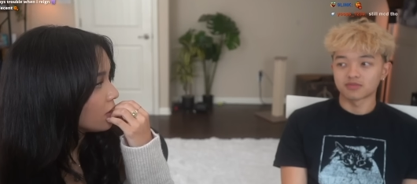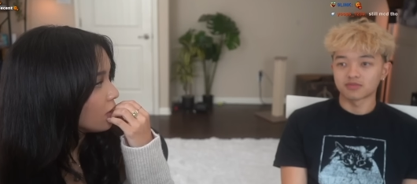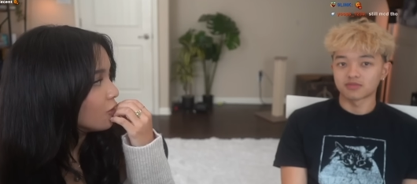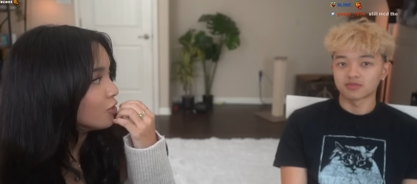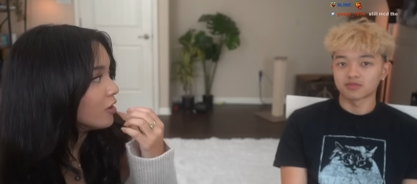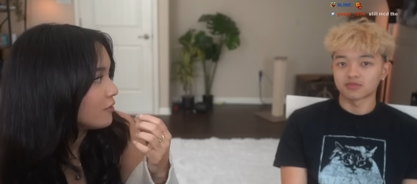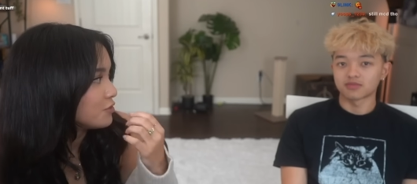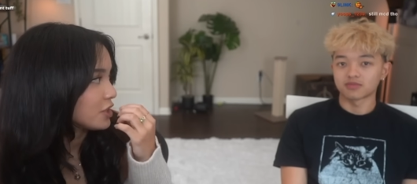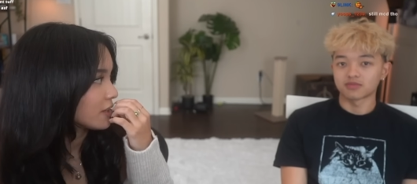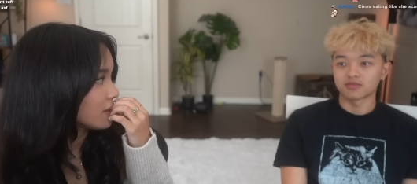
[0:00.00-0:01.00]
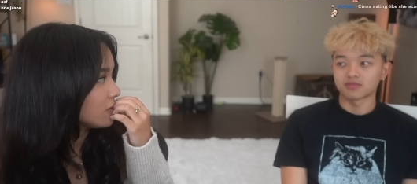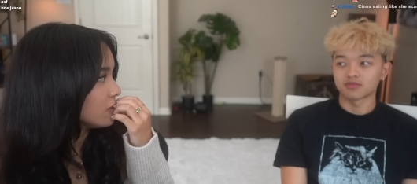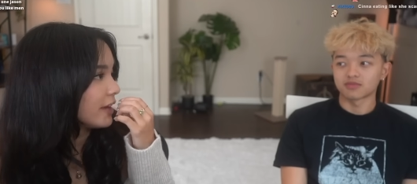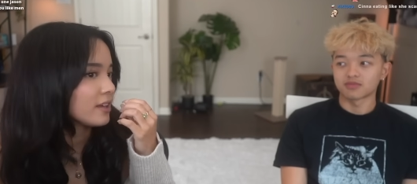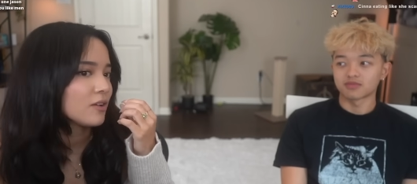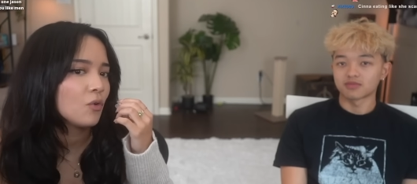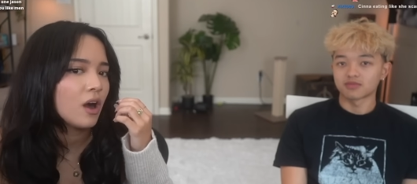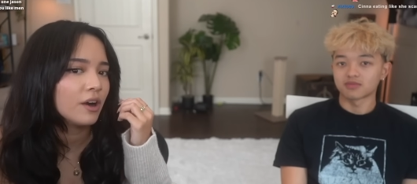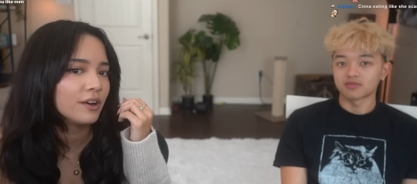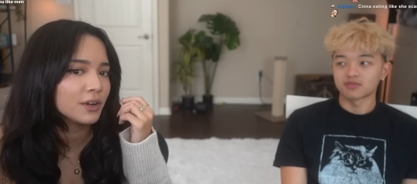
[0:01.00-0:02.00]
Speaker 1: Love chicken. Like
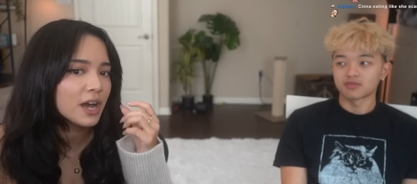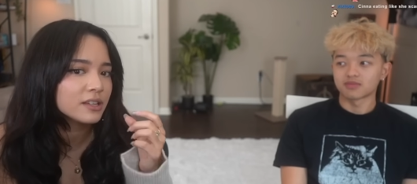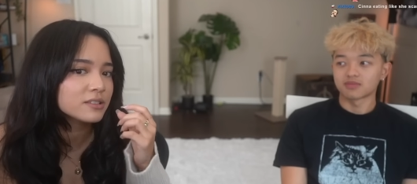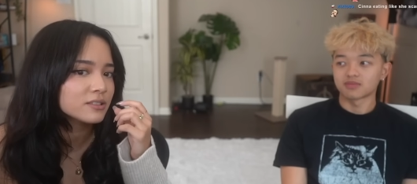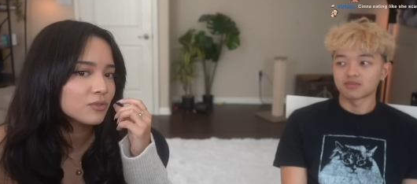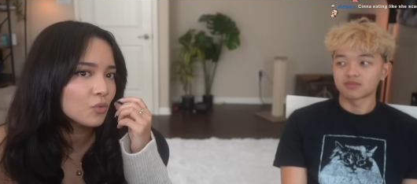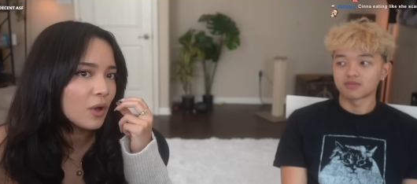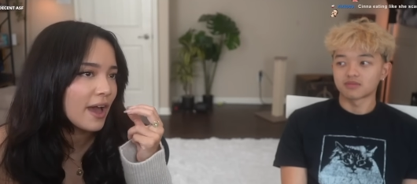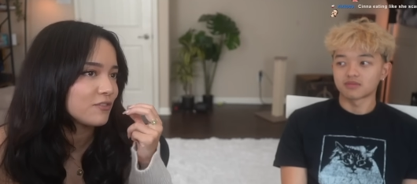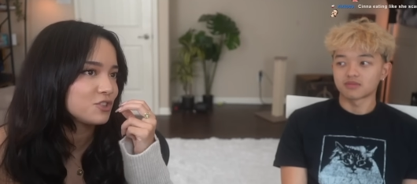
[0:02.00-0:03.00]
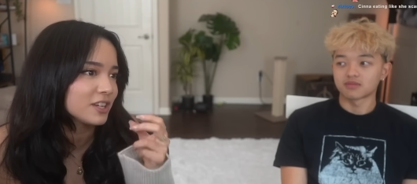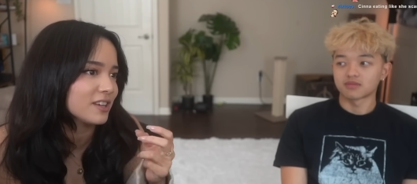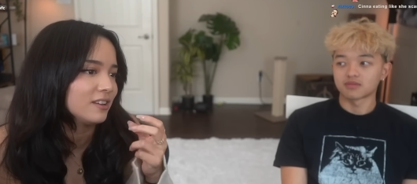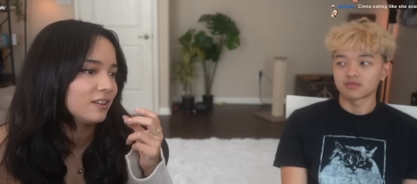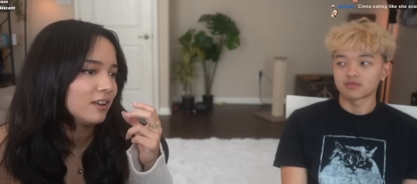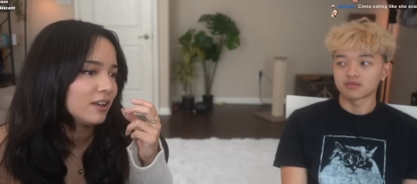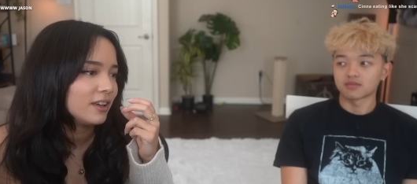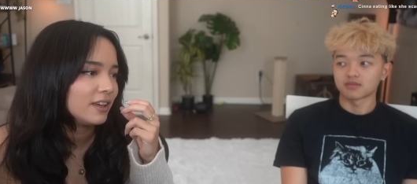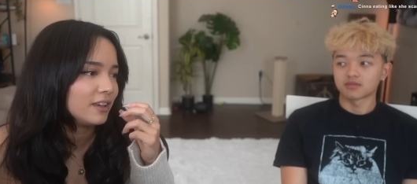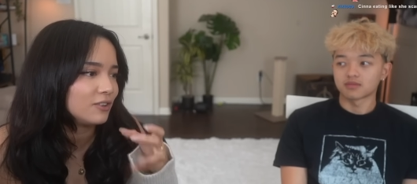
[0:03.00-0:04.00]
when I have chicken,
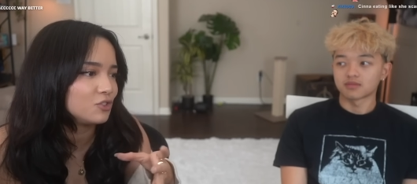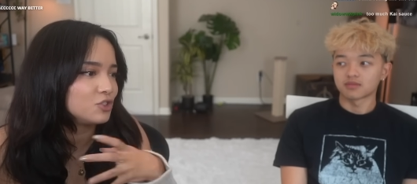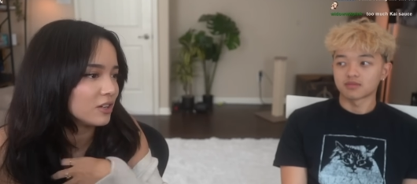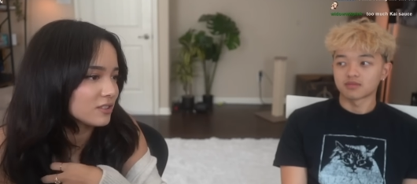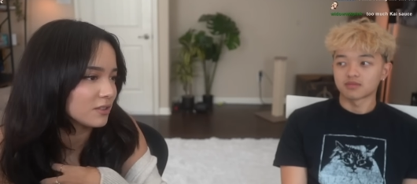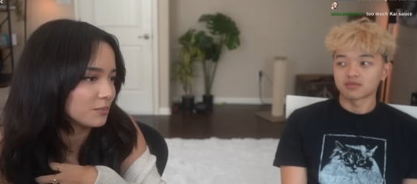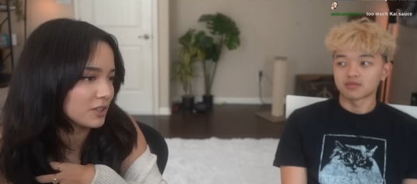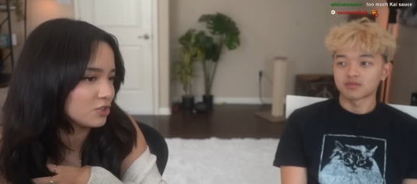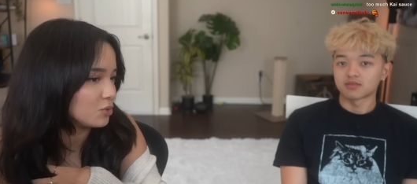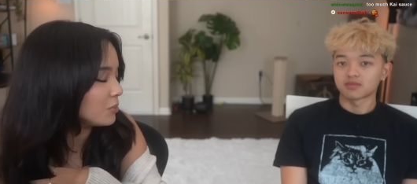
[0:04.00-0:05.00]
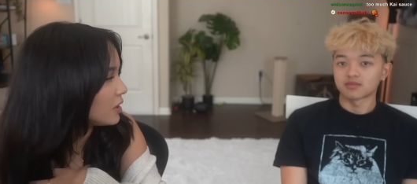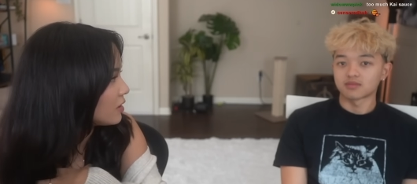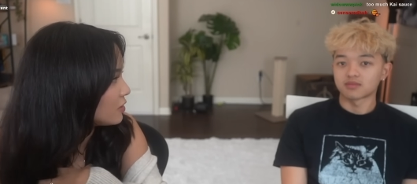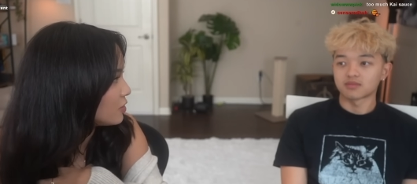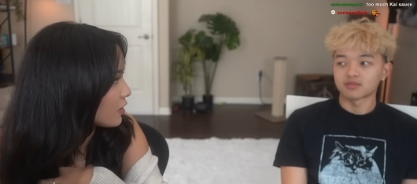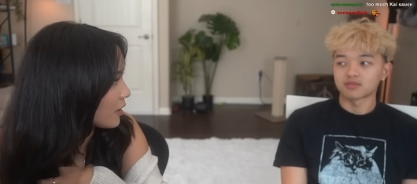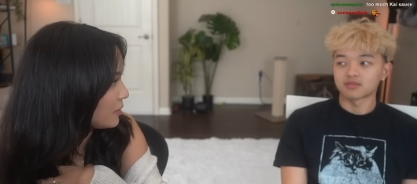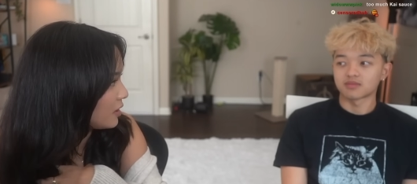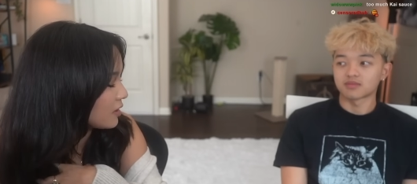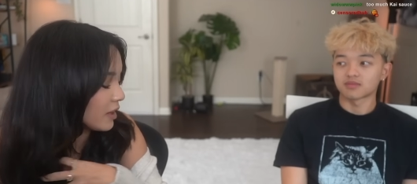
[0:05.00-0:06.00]
it does something to me. You know what I
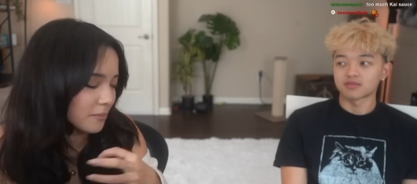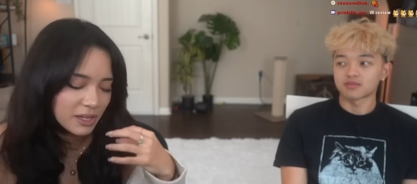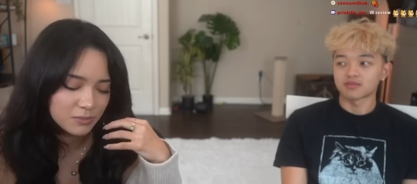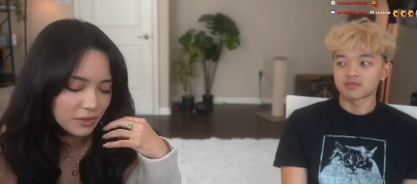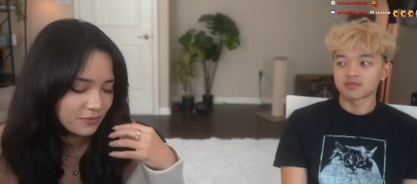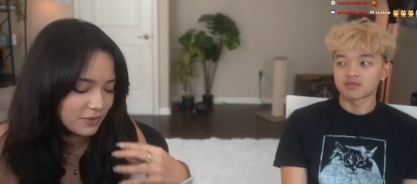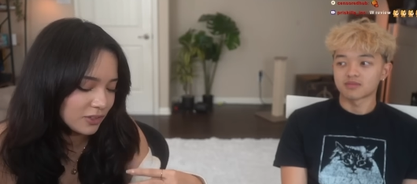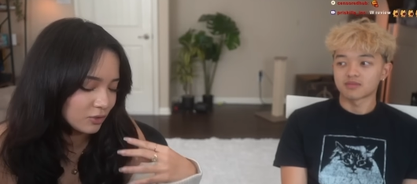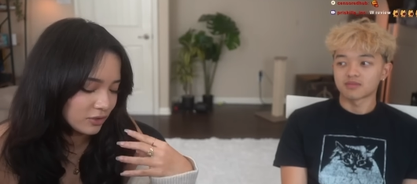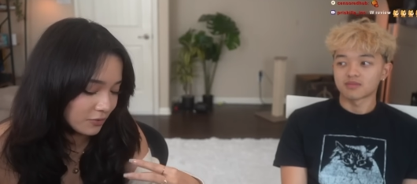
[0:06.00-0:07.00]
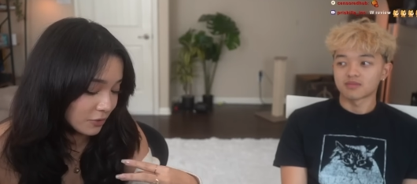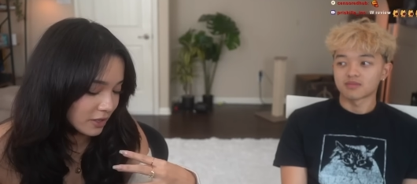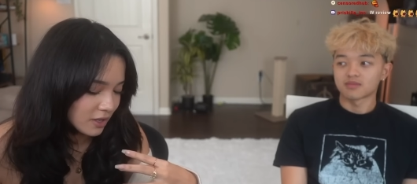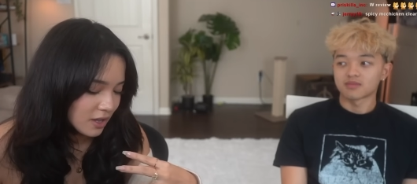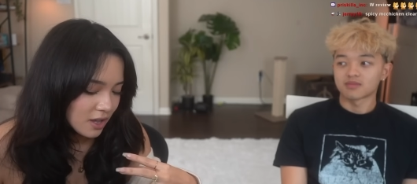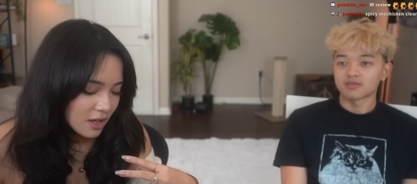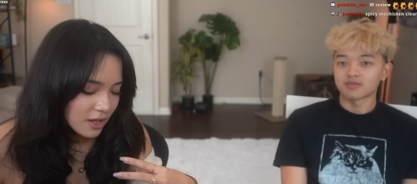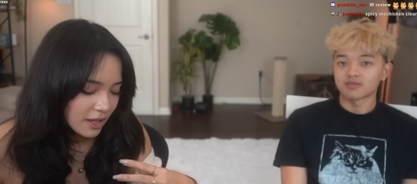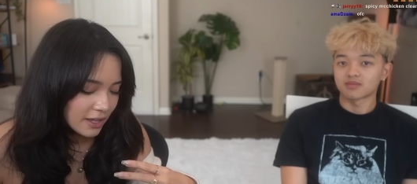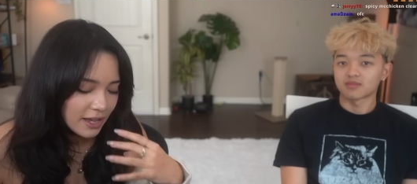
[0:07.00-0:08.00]
mean? It makes me feel different.
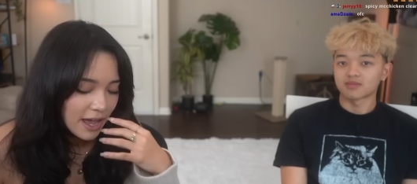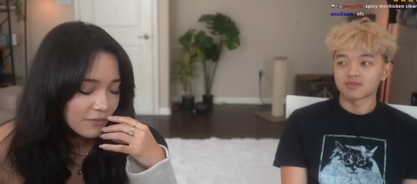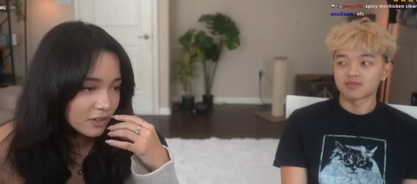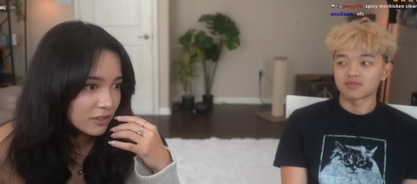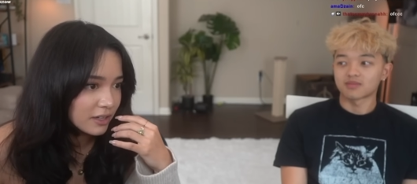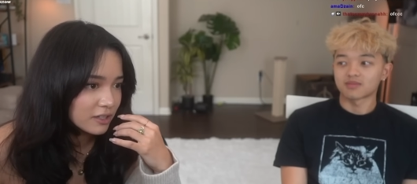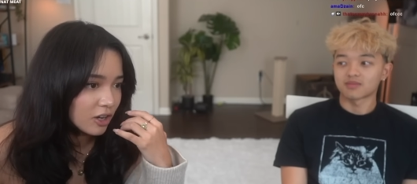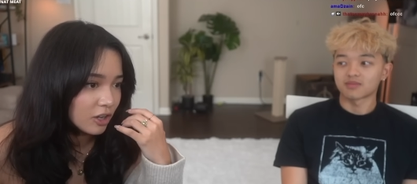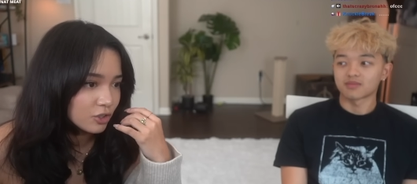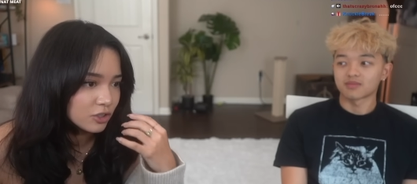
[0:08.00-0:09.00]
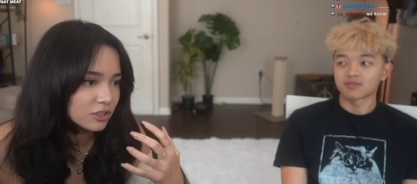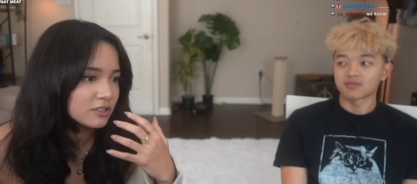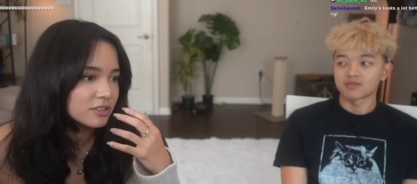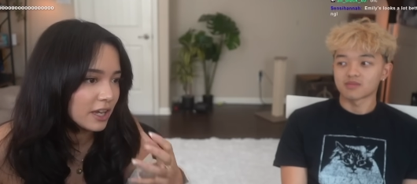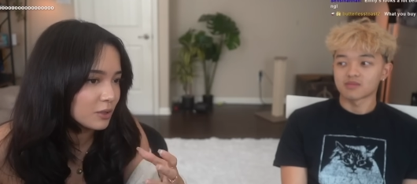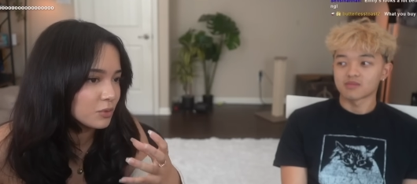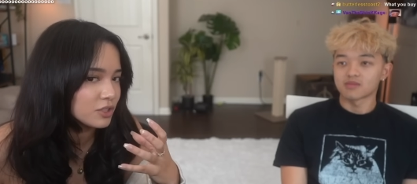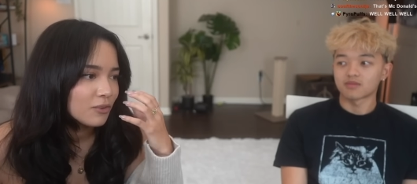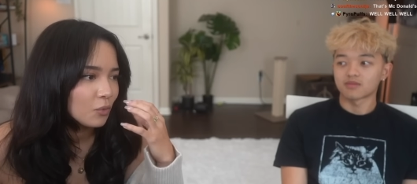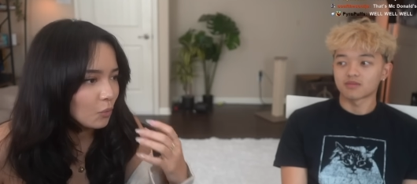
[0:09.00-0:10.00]
And having like a good
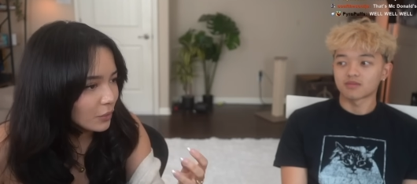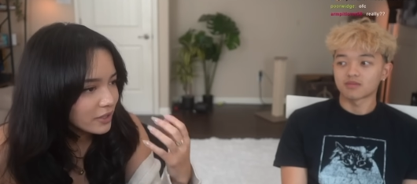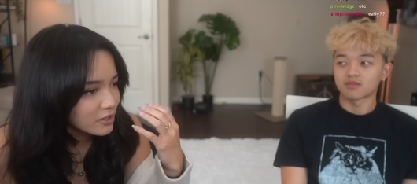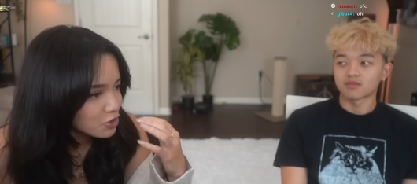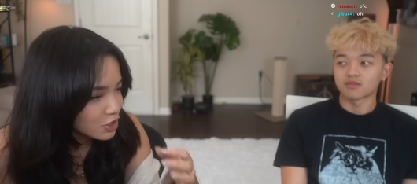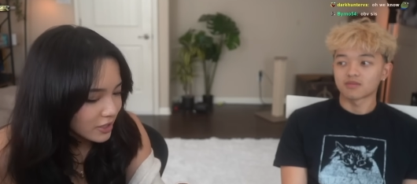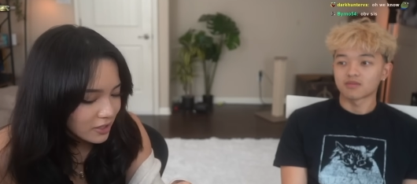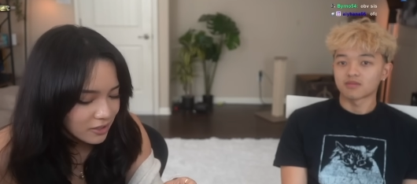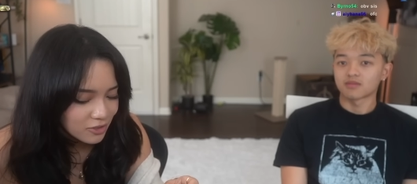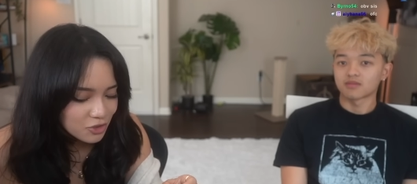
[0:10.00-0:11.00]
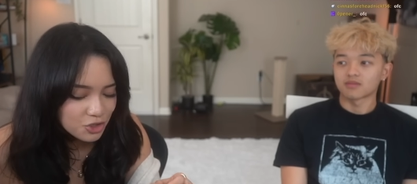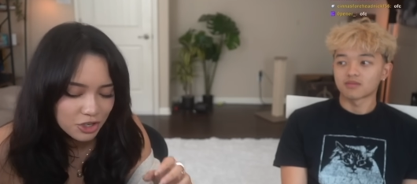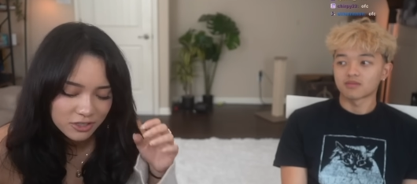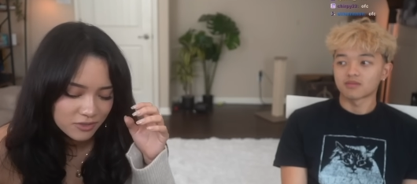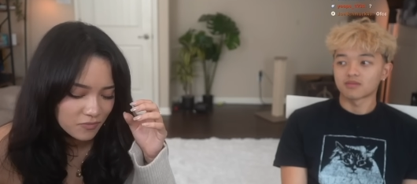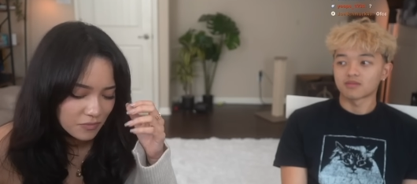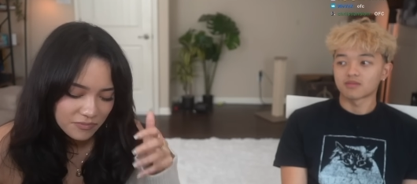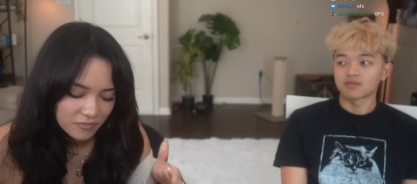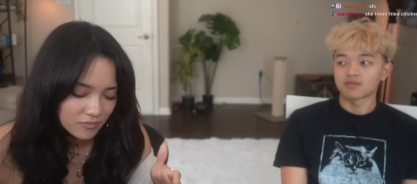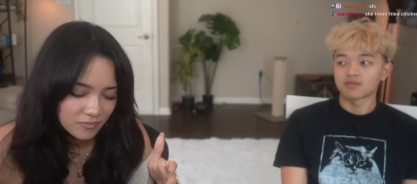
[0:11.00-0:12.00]
sandwich with chicken. Just,
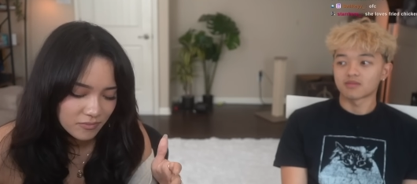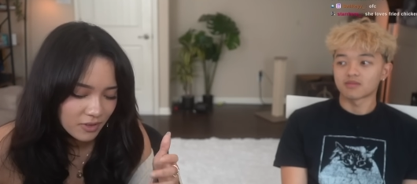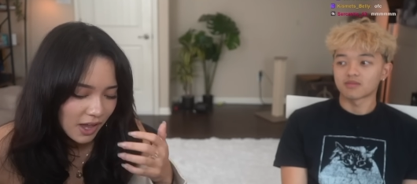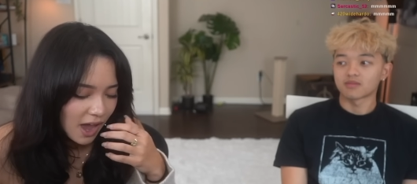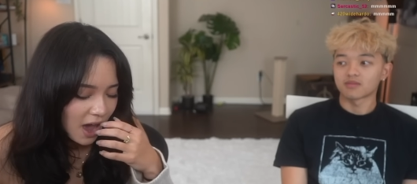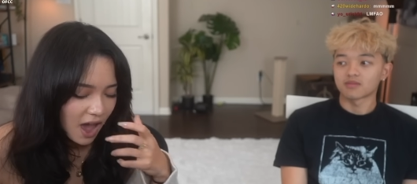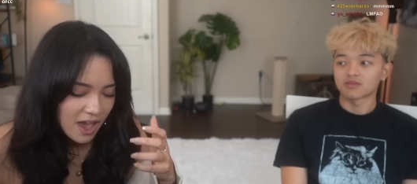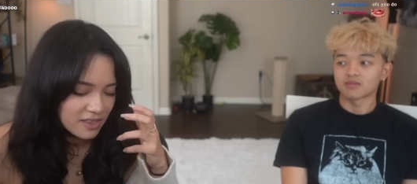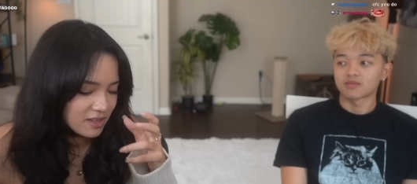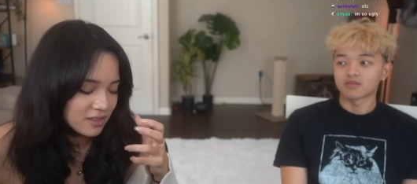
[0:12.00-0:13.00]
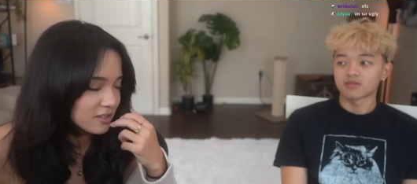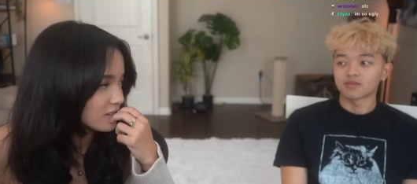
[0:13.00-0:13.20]
I think this is